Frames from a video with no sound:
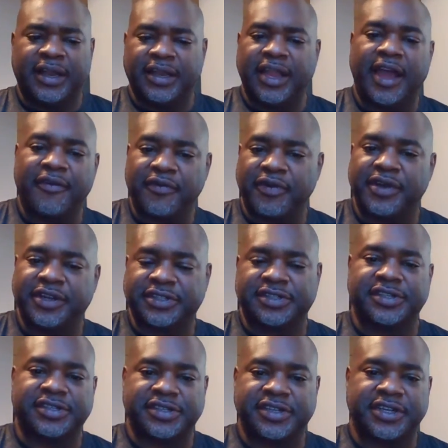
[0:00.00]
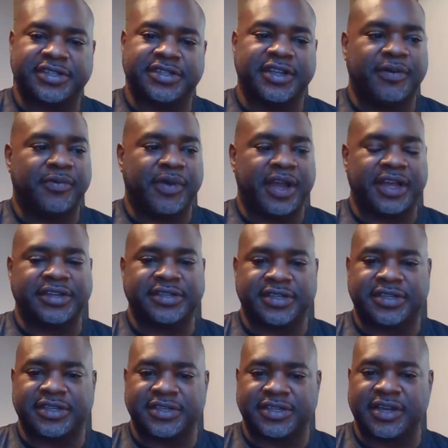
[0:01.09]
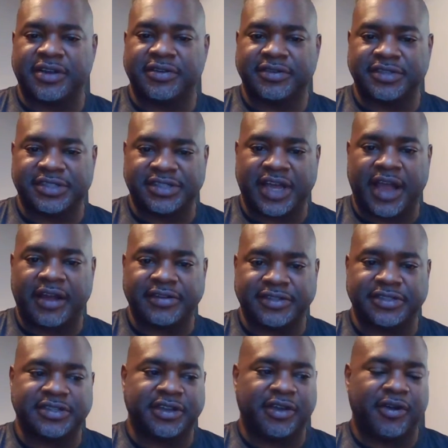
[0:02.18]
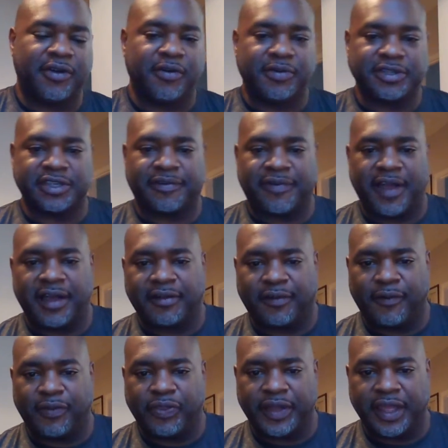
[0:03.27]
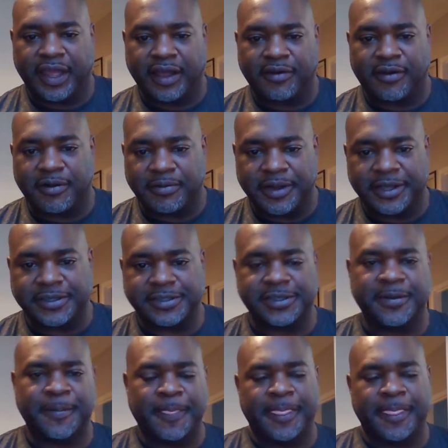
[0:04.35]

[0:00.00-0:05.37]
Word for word: leverage the six ways to turn desires into go, which is found through Think and Grow Rich